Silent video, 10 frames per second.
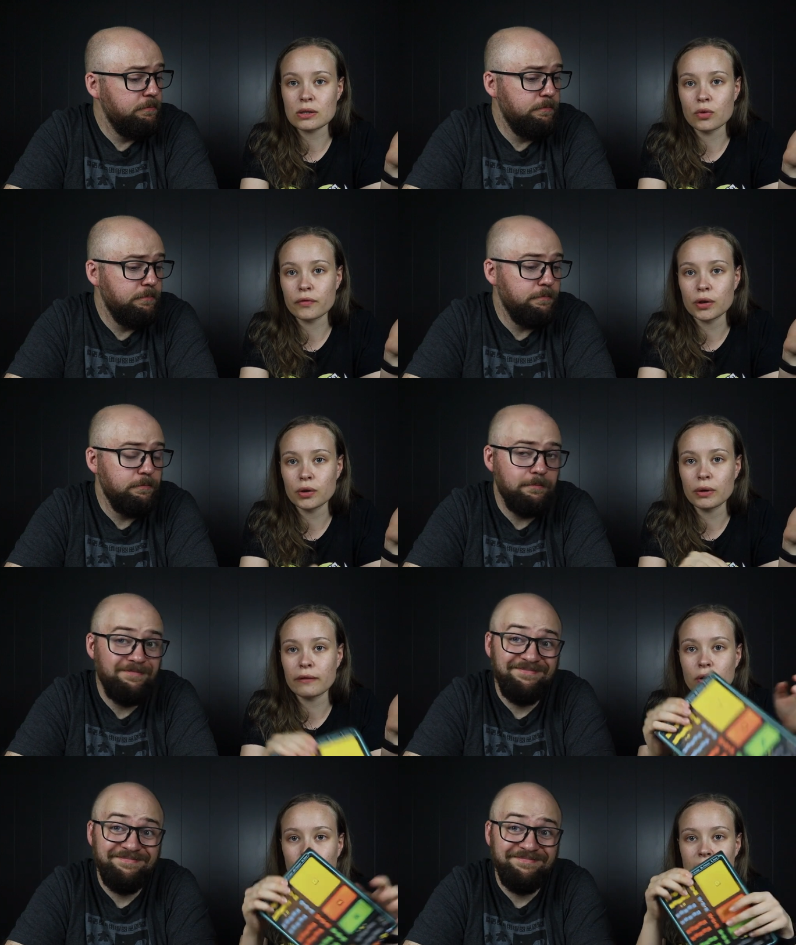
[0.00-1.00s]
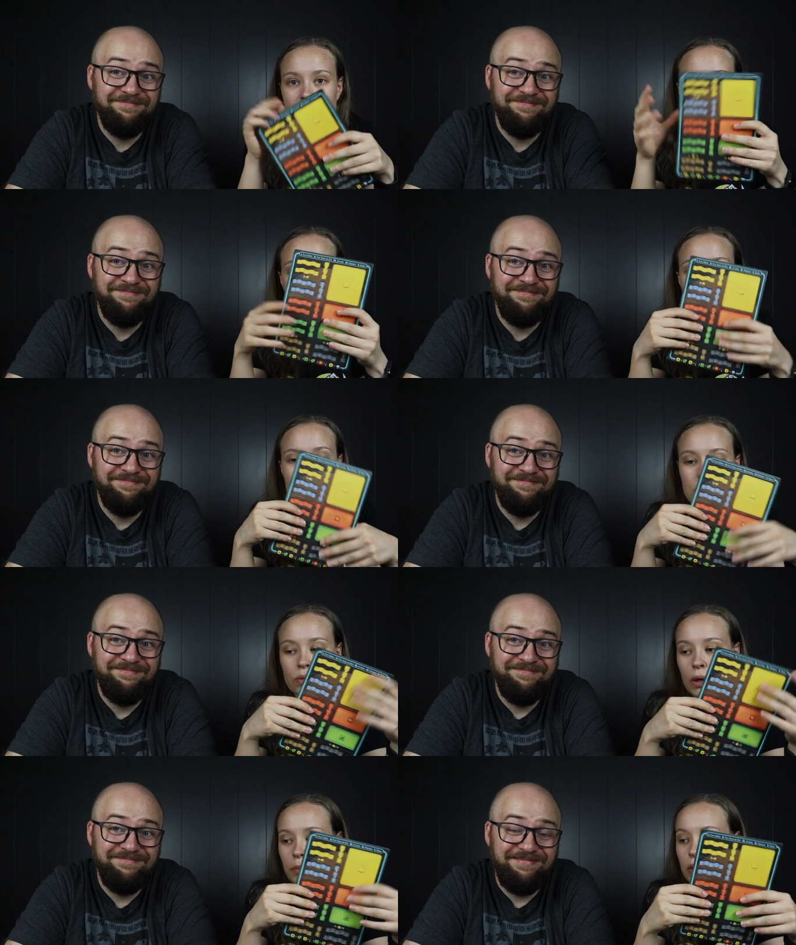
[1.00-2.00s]
Speaker 1: over, you have no idea what is
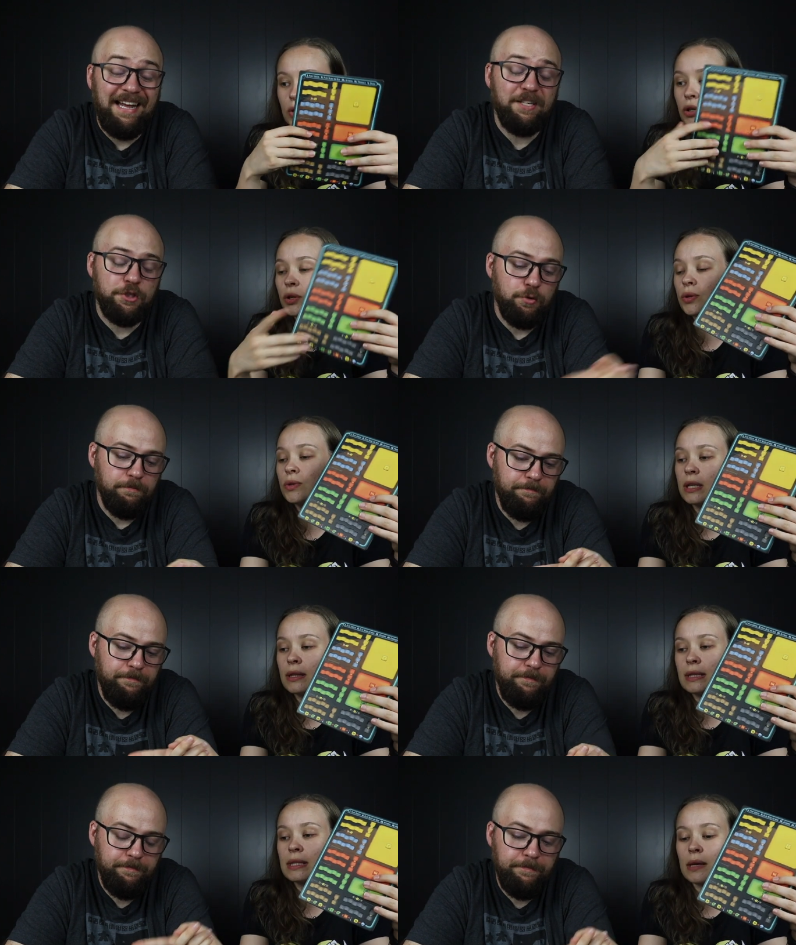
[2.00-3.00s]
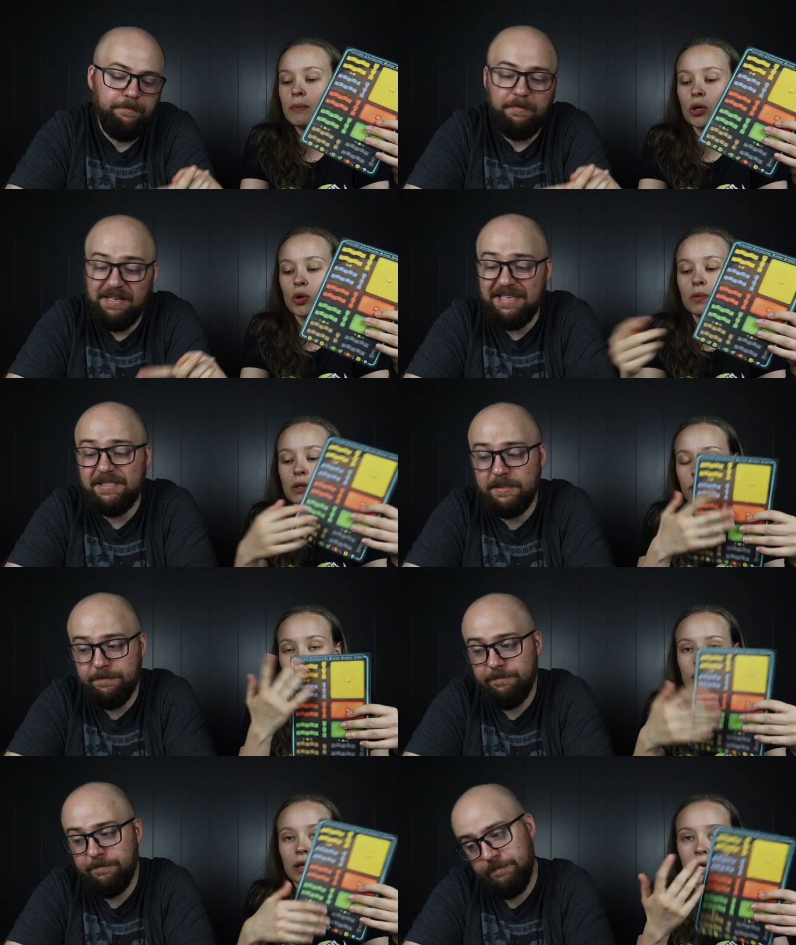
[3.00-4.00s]
what because is you're true. using the same cubes yes.
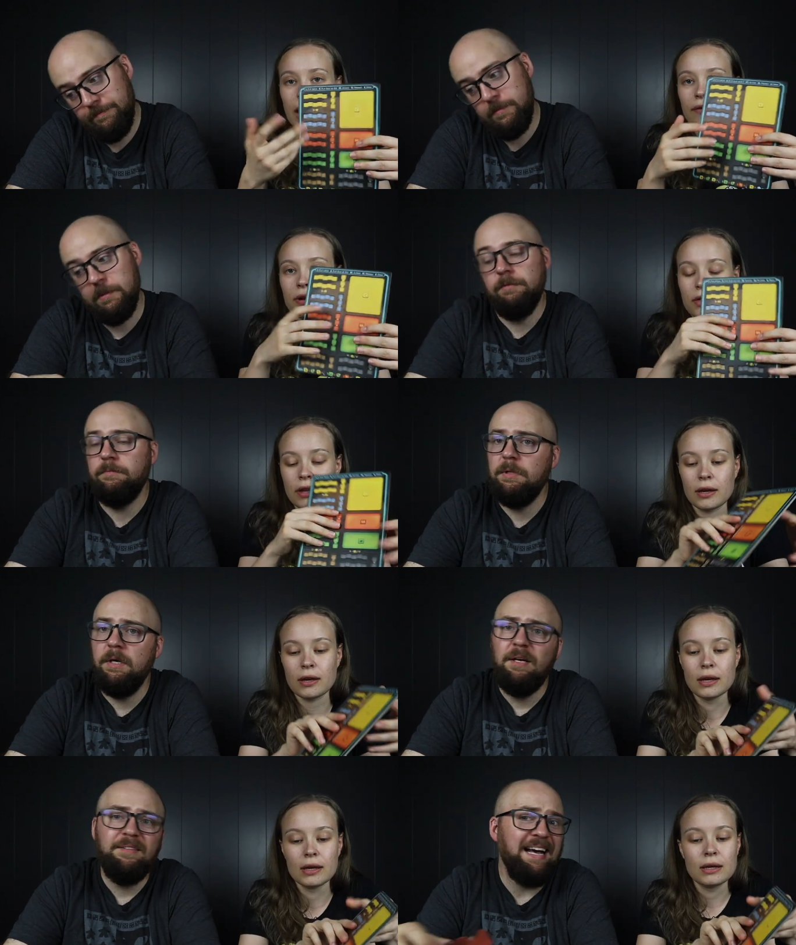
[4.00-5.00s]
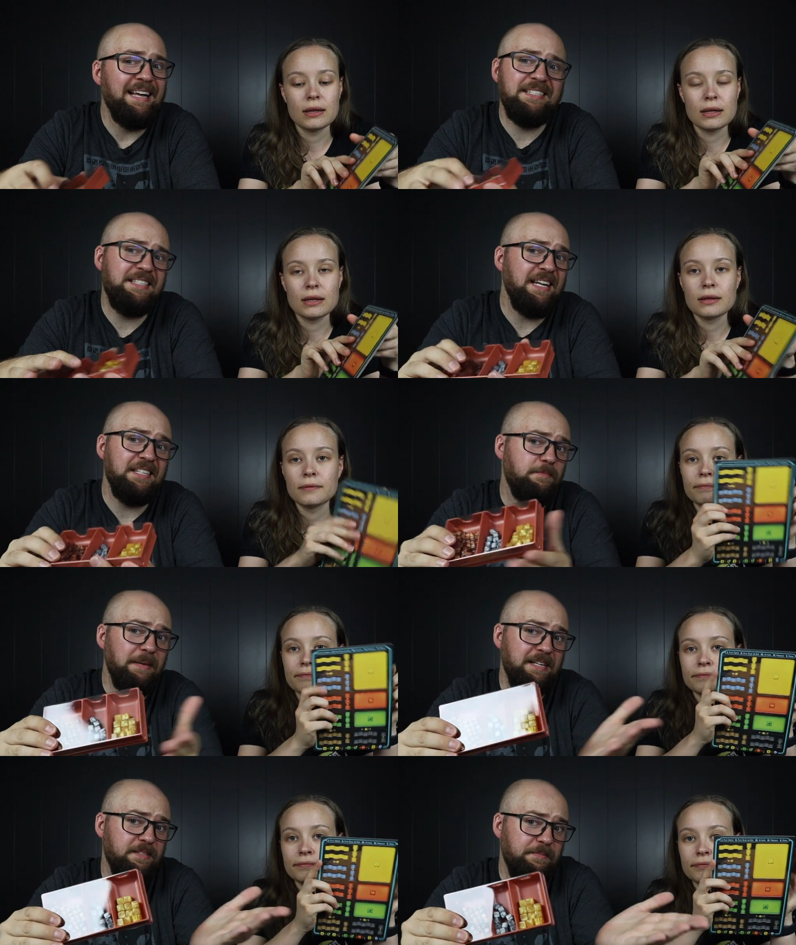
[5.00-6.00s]
for like everything.
Speaker 2: That is that is
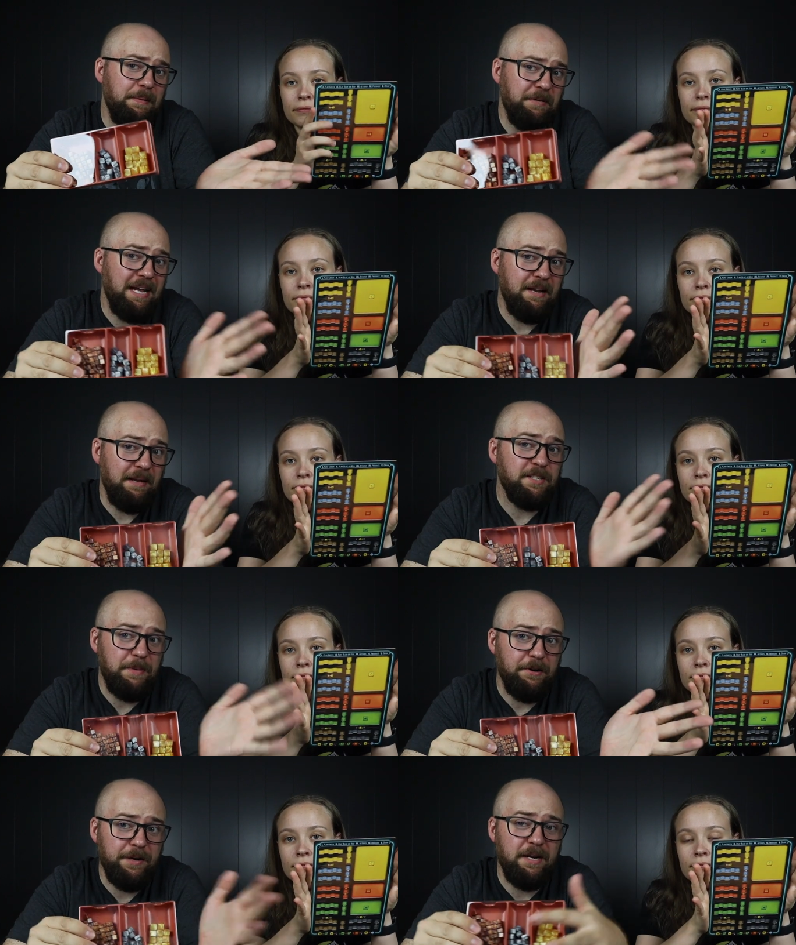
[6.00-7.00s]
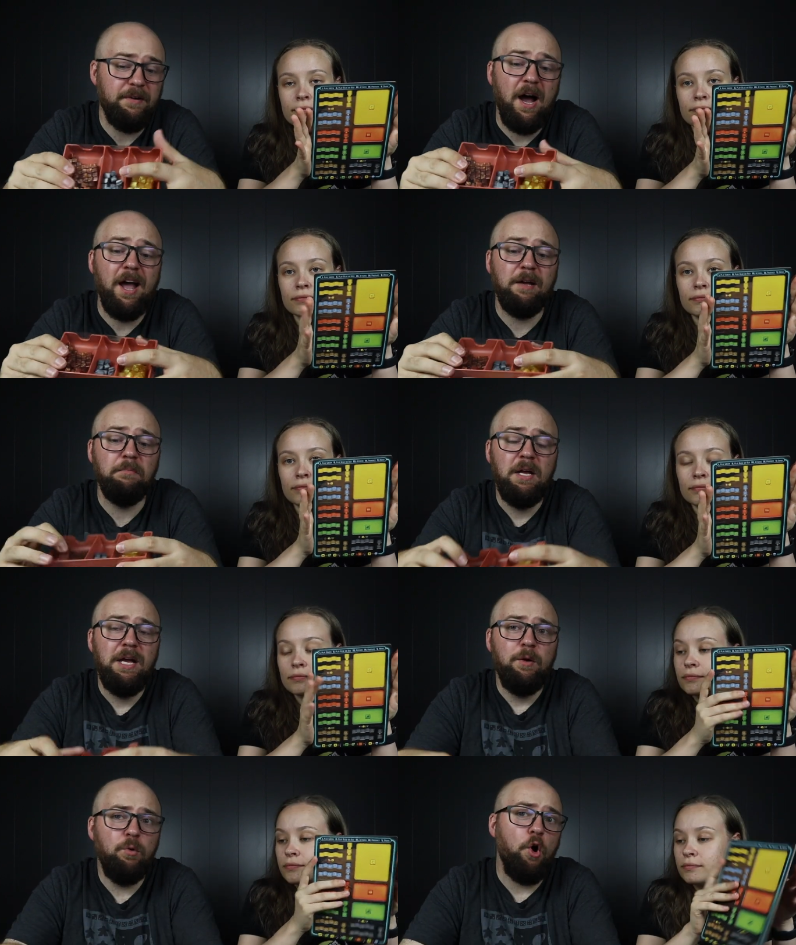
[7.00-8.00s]
that is but that, that's better here. I
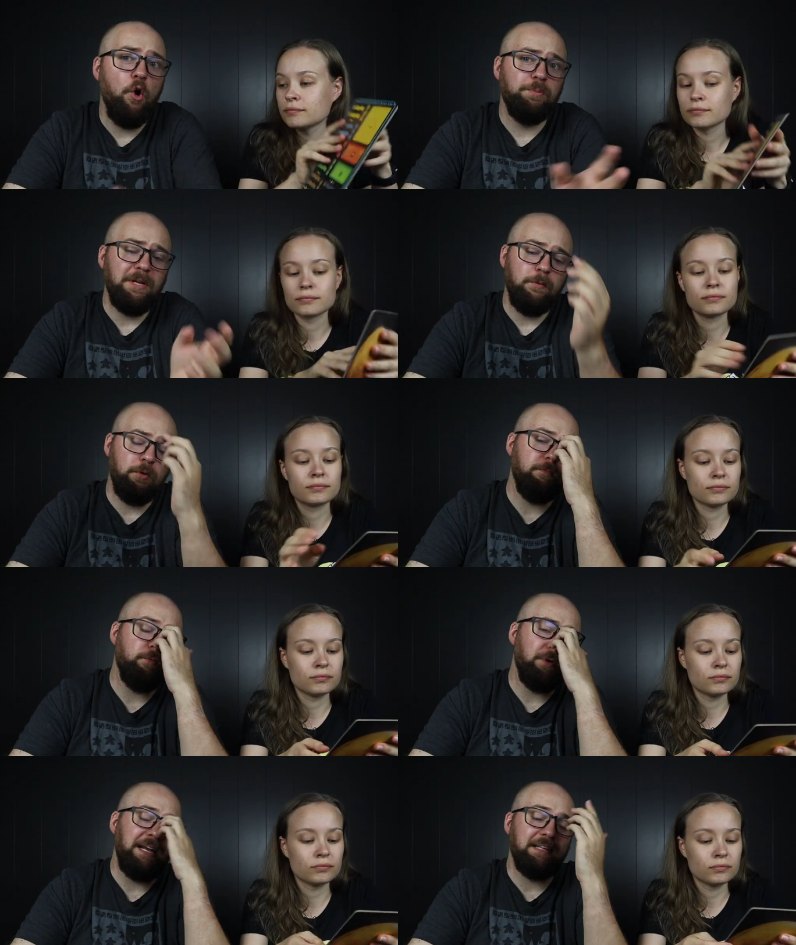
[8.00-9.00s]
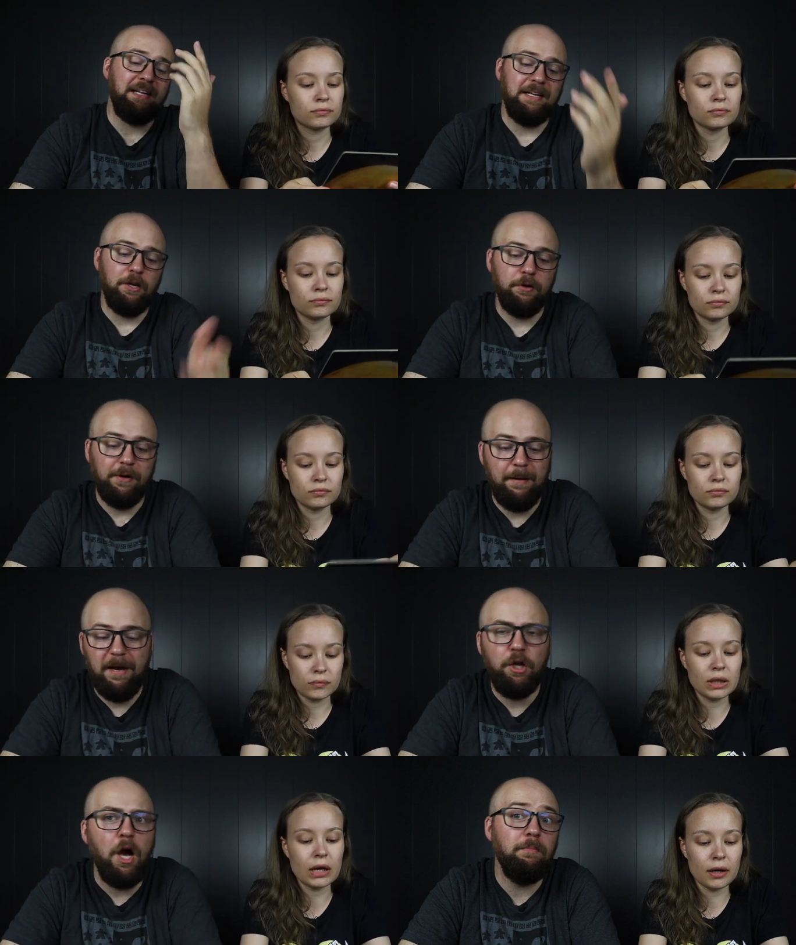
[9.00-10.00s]
would hope they would, would get that in the other game. I,
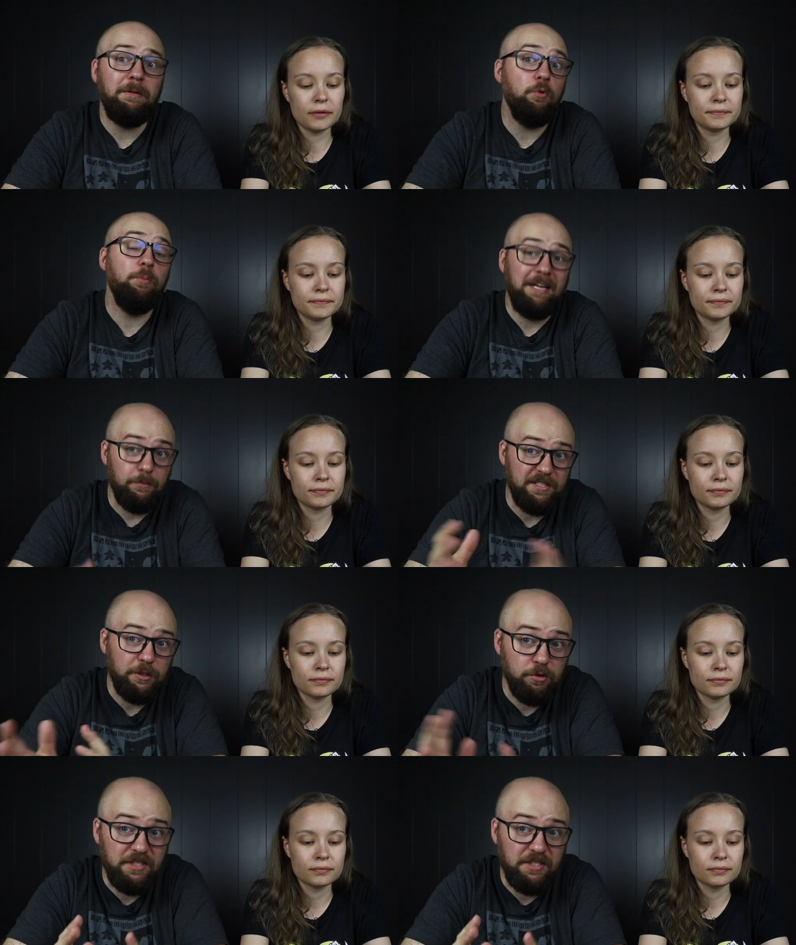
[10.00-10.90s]
yeah. I, it would be interesting to